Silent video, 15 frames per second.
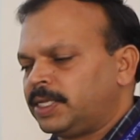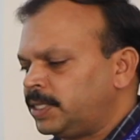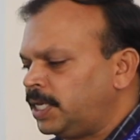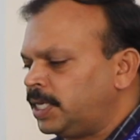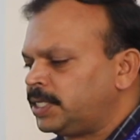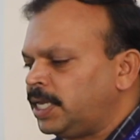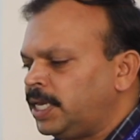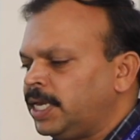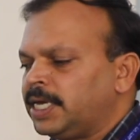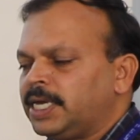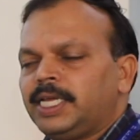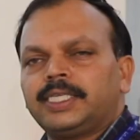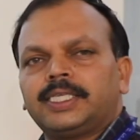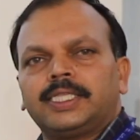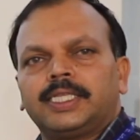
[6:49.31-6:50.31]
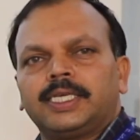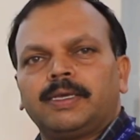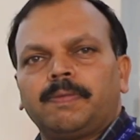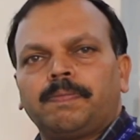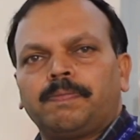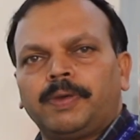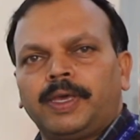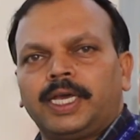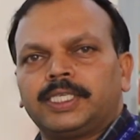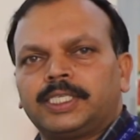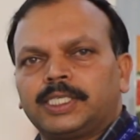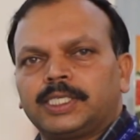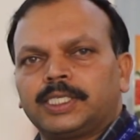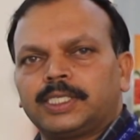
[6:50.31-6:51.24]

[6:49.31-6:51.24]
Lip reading: there is an increase in the pH